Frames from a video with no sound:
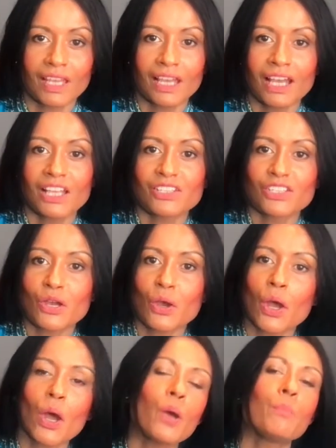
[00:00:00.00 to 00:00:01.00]
And so I
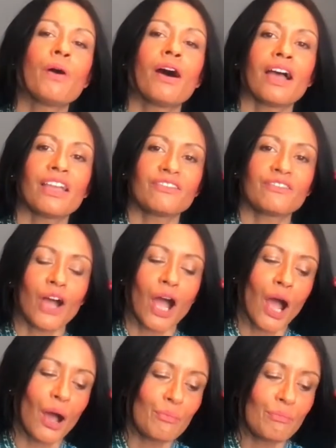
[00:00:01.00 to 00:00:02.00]
hope I've
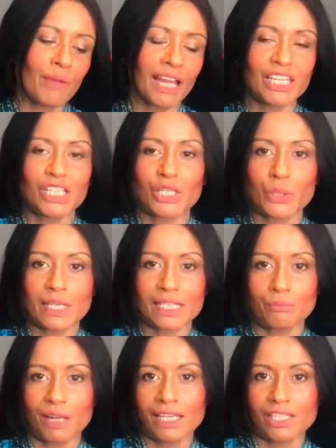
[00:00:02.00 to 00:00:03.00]
managed to
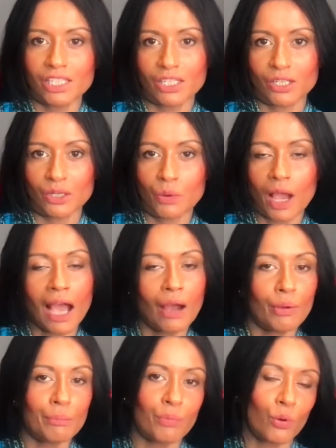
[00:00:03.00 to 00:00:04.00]
explain to you how
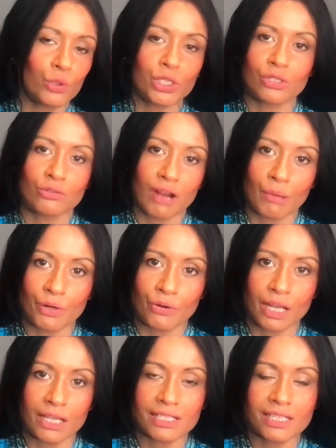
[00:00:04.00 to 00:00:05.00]
important grammar
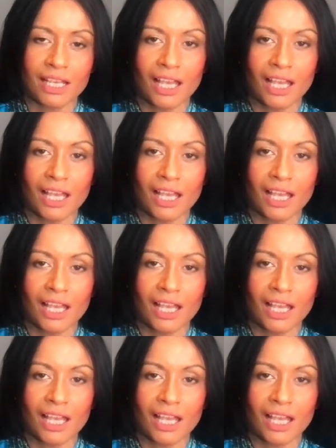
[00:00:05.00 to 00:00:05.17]
is,